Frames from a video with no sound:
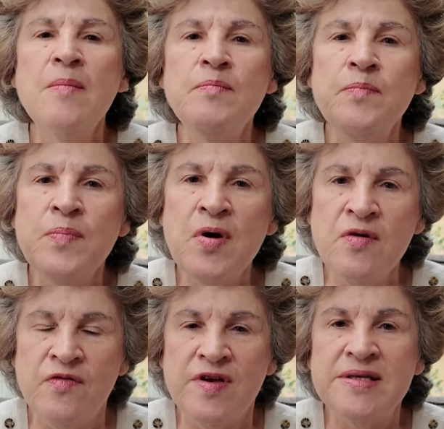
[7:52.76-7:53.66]
a
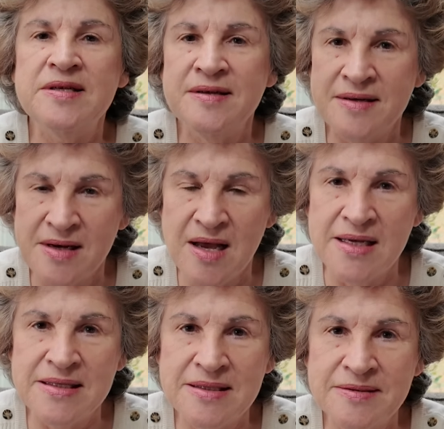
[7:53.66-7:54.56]
perfect
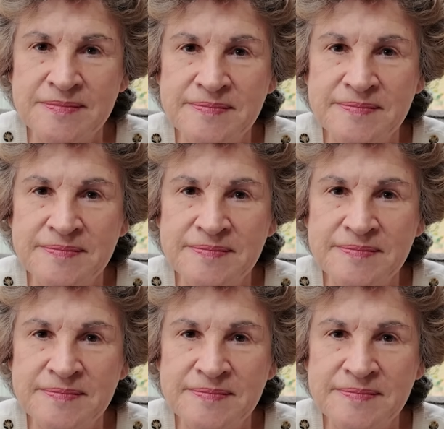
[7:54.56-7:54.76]
night.